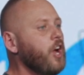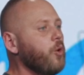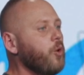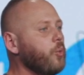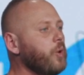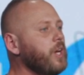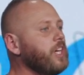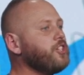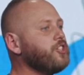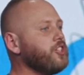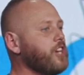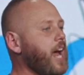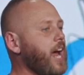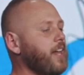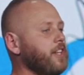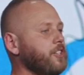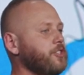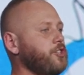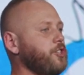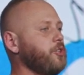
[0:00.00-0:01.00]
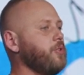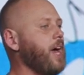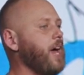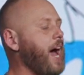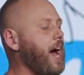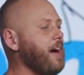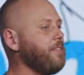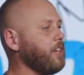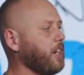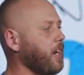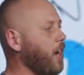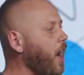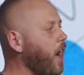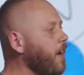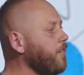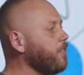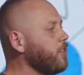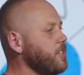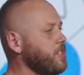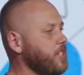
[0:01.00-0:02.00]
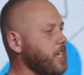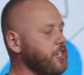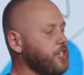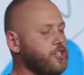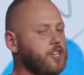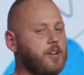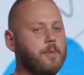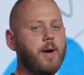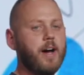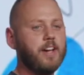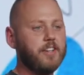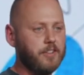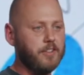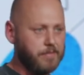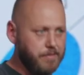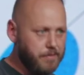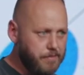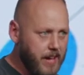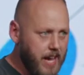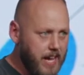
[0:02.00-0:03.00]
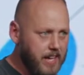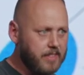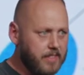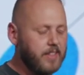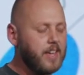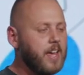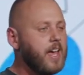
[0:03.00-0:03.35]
we challenge you to have a conversation about your faith